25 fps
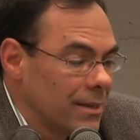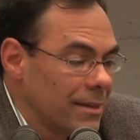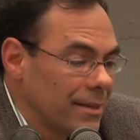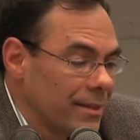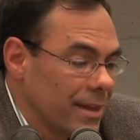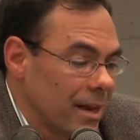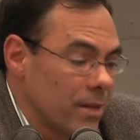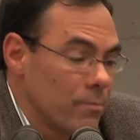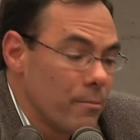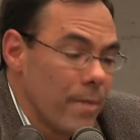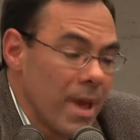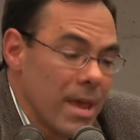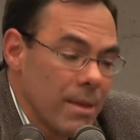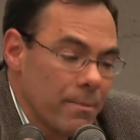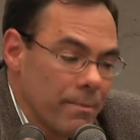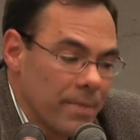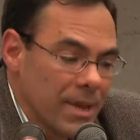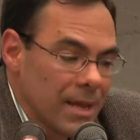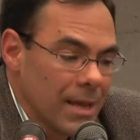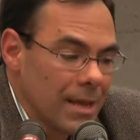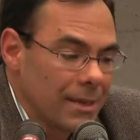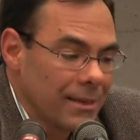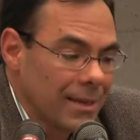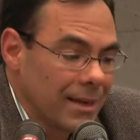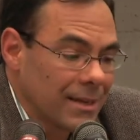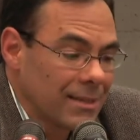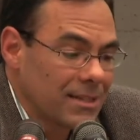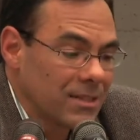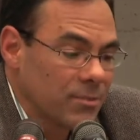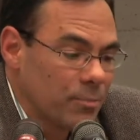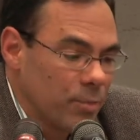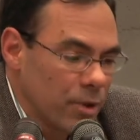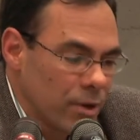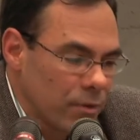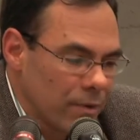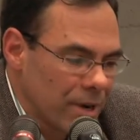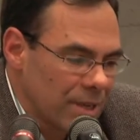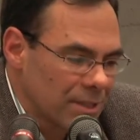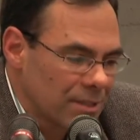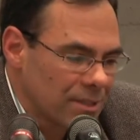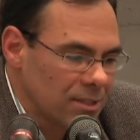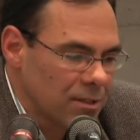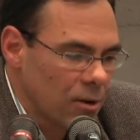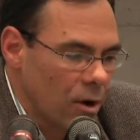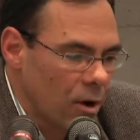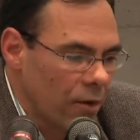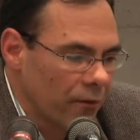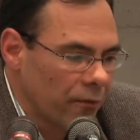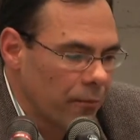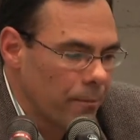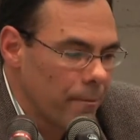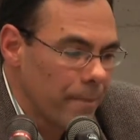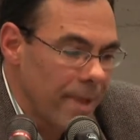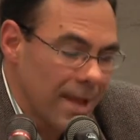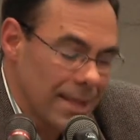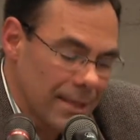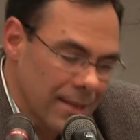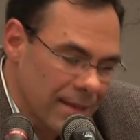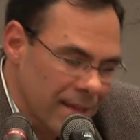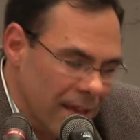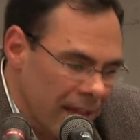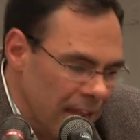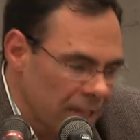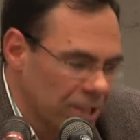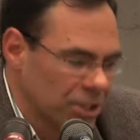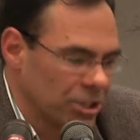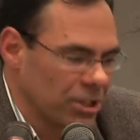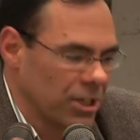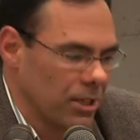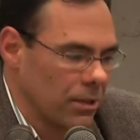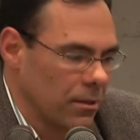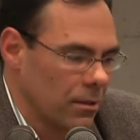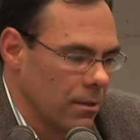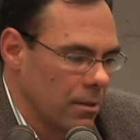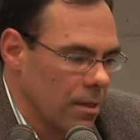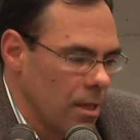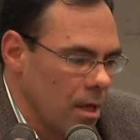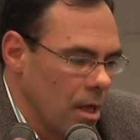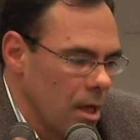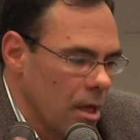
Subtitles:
there may be an experience of mediation